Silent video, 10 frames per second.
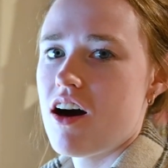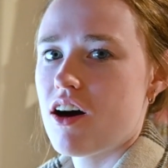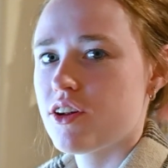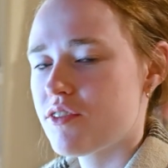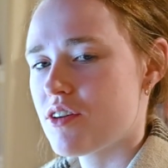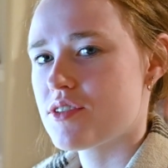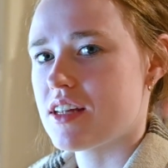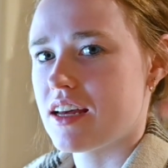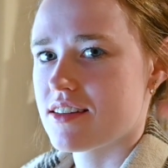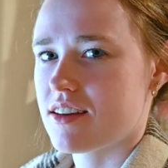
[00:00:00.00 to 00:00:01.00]
All of those
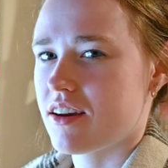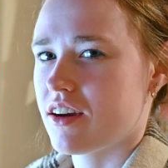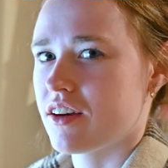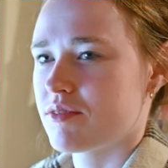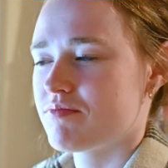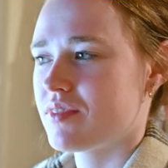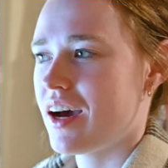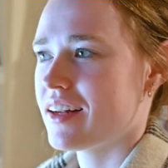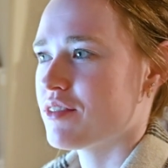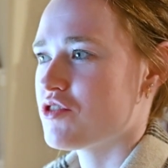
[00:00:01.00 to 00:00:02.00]
things are
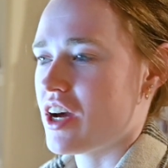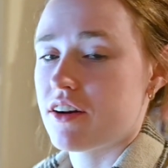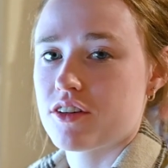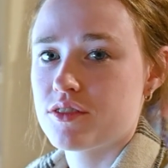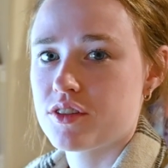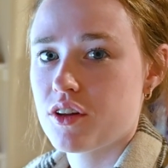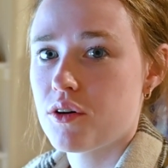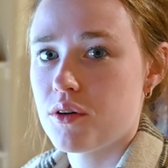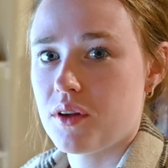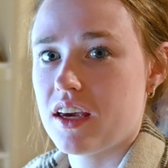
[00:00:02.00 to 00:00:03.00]
kind of general for the
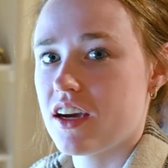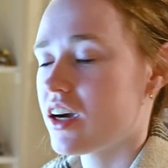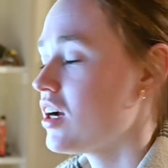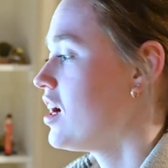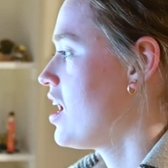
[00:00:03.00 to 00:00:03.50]
whole year.